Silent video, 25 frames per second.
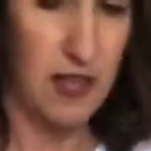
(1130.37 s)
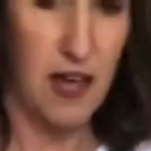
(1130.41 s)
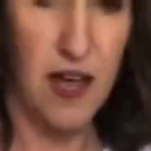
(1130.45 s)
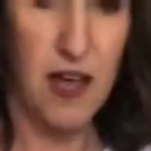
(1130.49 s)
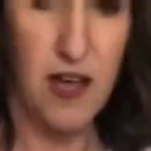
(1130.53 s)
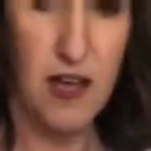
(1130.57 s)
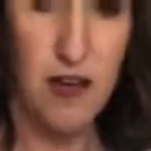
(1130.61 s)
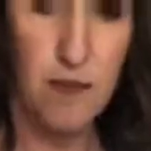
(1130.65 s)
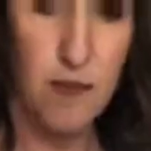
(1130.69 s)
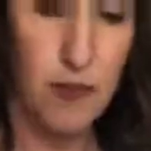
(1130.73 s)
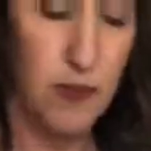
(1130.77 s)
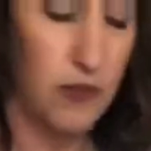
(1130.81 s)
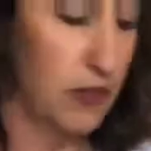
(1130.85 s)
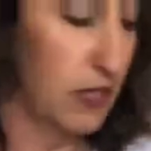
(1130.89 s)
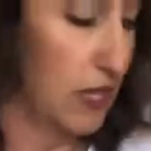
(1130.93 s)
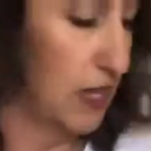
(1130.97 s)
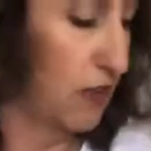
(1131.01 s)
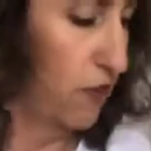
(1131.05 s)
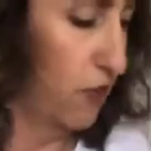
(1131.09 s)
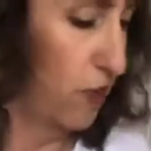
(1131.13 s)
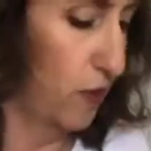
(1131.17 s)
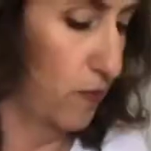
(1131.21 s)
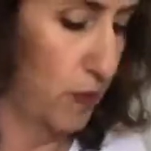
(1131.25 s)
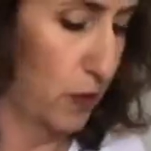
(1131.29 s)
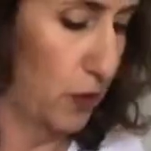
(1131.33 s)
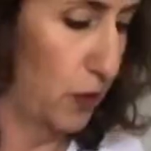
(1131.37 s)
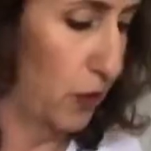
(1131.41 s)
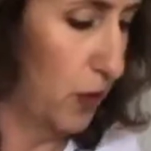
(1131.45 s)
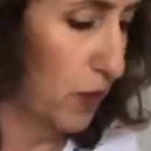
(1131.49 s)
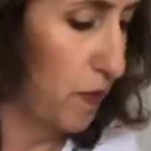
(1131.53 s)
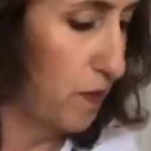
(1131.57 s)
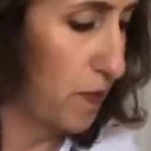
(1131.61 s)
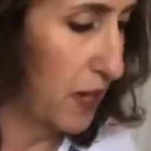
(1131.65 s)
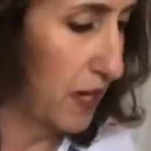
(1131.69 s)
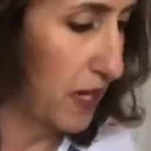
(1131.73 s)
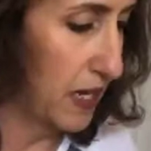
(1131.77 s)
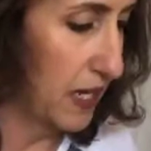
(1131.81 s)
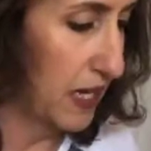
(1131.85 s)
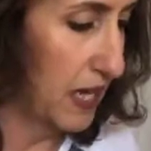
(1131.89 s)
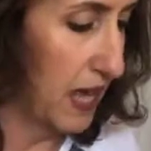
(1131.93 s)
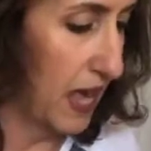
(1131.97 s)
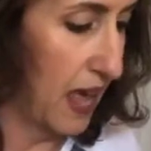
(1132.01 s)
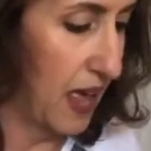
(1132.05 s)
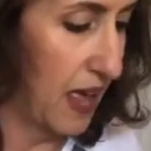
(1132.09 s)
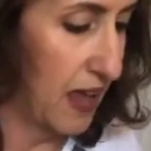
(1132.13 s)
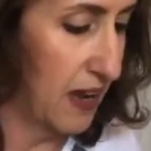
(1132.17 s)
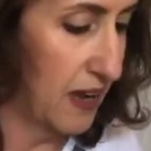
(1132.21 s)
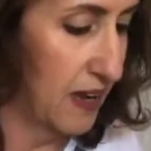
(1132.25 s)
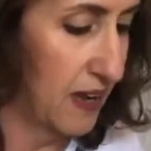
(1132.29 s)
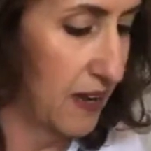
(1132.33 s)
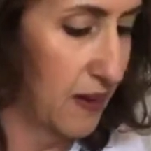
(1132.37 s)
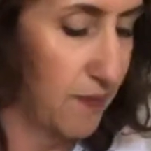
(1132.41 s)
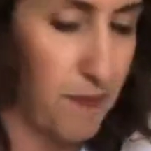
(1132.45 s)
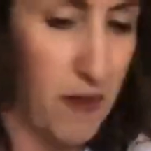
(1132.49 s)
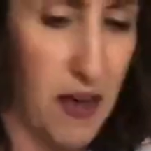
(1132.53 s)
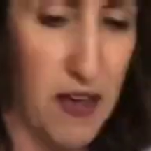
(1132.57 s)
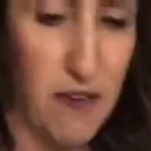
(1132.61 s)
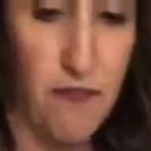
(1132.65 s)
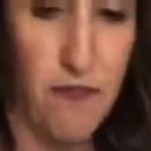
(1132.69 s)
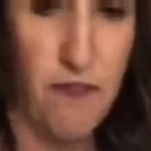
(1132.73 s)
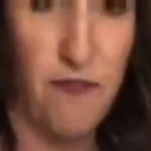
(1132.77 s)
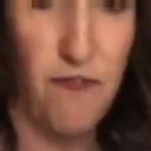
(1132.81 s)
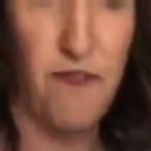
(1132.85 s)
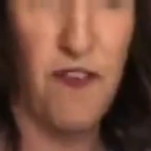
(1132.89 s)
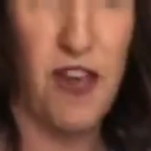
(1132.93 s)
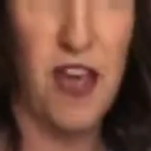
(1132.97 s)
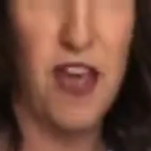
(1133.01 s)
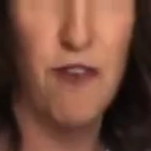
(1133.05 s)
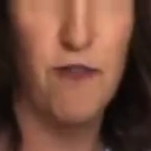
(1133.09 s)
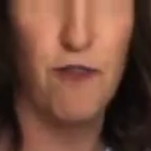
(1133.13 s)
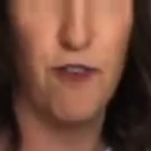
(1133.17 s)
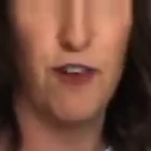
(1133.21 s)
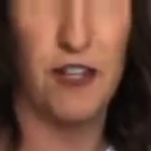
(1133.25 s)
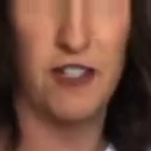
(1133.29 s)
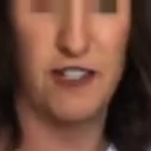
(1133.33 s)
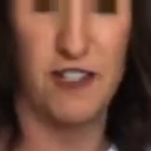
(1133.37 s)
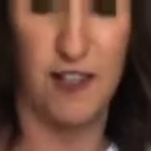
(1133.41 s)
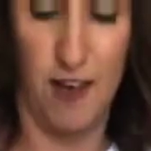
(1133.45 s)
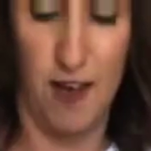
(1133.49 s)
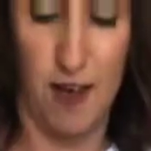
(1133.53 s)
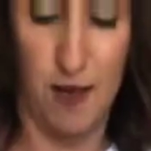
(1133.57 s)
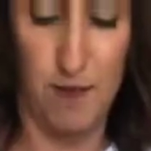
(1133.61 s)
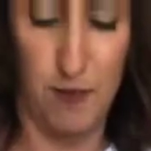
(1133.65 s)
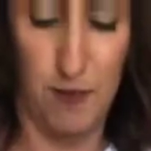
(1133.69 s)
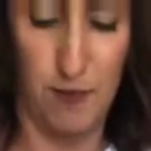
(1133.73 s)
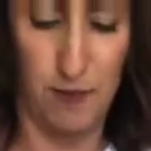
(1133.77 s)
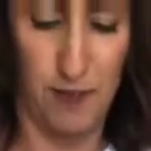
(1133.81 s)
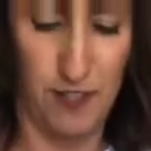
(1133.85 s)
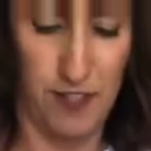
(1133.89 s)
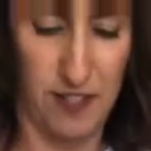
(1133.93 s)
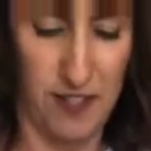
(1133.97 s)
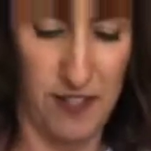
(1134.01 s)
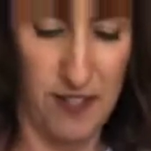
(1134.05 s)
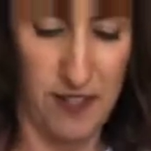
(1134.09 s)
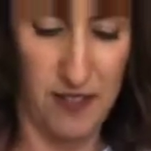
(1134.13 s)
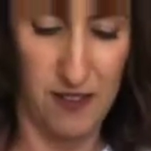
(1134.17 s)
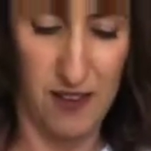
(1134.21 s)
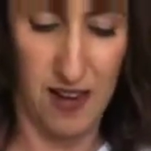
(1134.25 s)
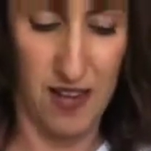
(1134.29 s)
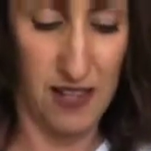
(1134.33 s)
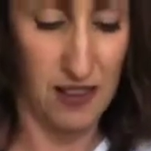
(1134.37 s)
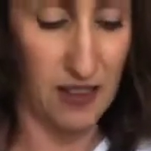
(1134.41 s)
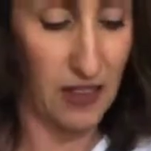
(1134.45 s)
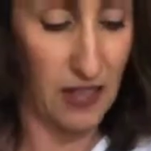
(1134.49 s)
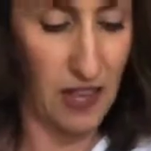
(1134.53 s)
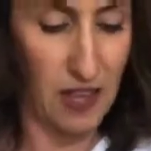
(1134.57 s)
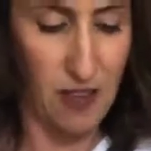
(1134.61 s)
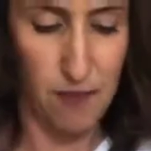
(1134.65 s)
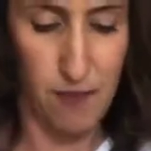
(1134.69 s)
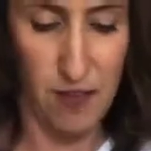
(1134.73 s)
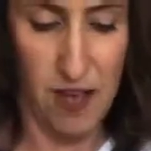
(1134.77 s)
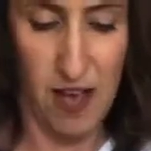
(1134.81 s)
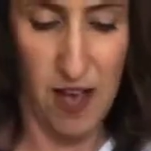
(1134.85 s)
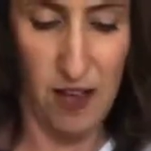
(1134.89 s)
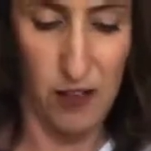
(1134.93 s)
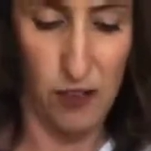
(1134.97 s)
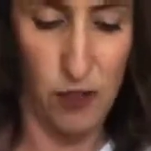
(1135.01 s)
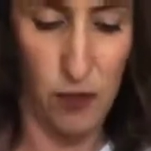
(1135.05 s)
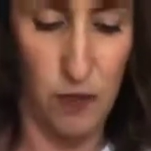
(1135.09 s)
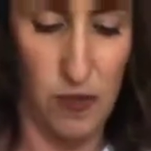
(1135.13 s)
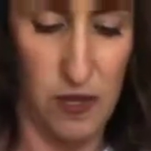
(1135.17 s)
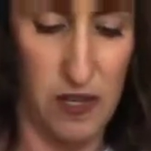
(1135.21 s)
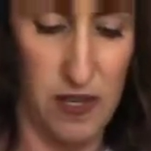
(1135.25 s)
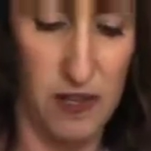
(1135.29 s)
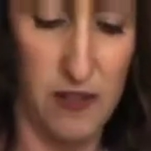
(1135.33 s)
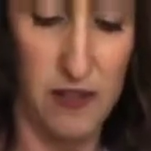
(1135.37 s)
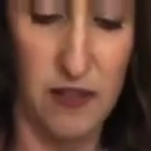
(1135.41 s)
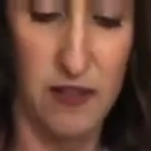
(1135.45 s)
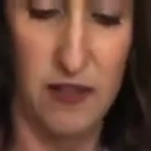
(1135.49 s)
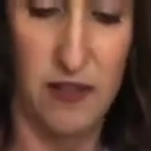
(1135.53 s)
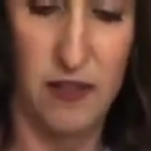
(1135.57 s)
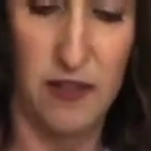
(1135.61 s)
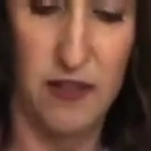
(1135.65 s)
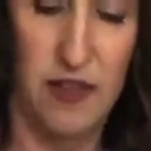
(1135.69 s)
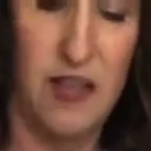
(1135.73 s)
Unbelievable, but again, my favorite time of year. I love Halloween.